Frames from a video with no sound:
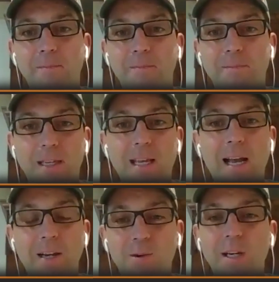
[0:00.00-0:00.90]
They
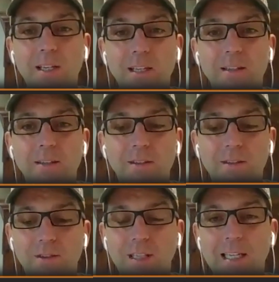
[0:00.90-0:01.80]
got greedy.
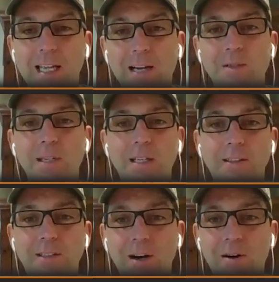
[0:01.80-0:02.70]
So they got greedy.
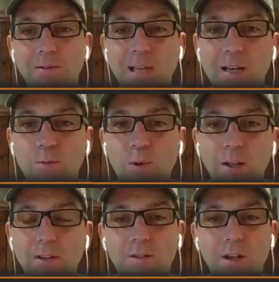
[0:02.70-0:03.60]
Don't take
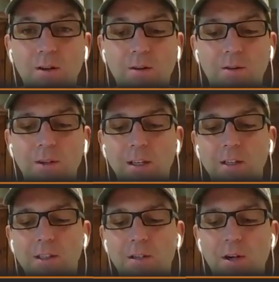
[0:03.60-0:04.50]
Willie's Gold.
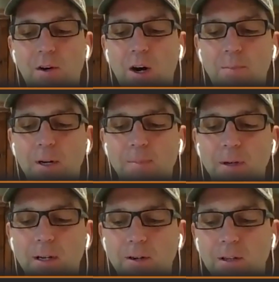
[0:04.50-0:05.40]
You go open up
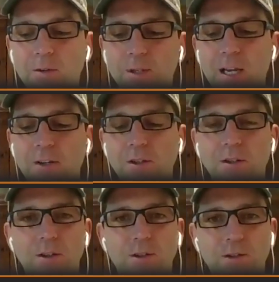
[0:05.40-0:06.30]
another location
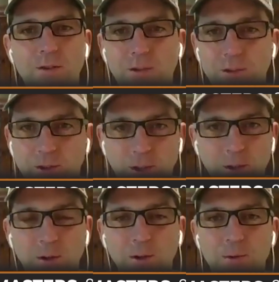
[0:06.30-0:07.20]
or 2
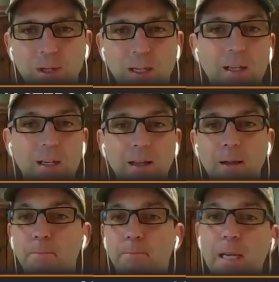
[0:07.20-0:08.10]
or 3,
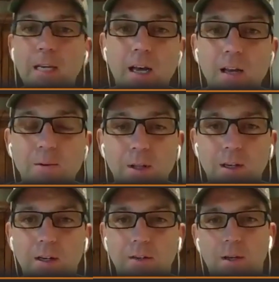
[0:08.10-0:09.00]
be done with
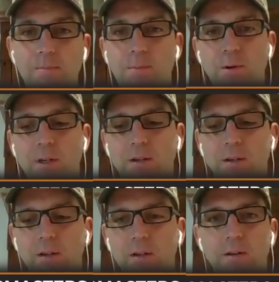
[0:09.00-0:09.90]
it at some point.
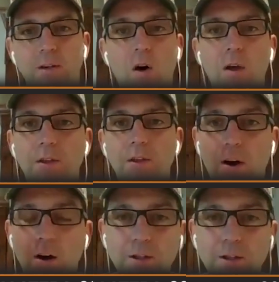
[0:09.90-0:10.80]
Nolan, they're
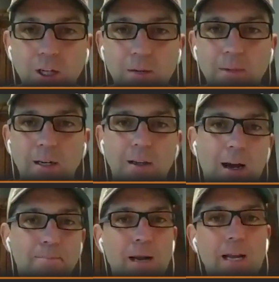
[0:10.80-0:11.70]
all legitimate.
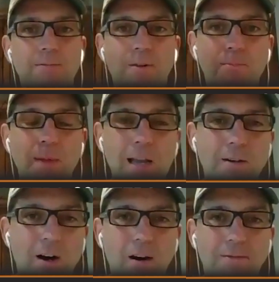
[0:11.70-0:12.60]
I paid for manned
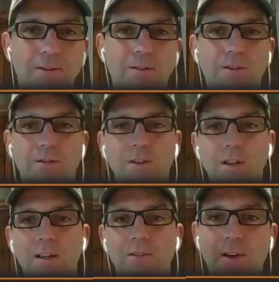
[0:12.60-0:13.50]
offices.
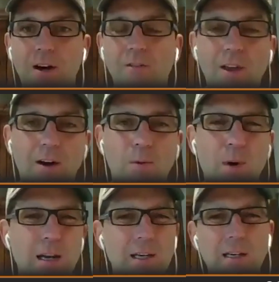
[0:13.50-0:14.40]
They're there.
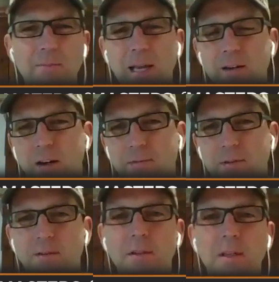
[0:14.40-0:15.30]
Why do you need a manned
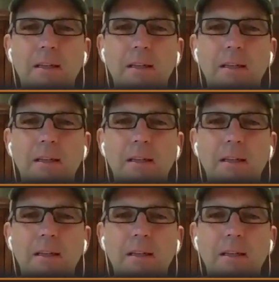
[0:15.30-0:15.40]
office?